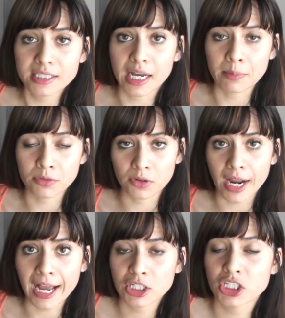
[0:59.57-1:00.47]
type of
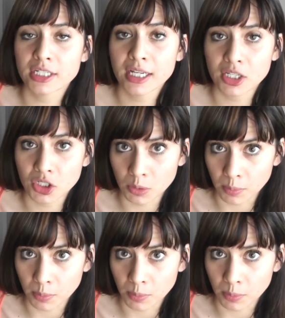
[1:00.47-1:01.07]
reaction in your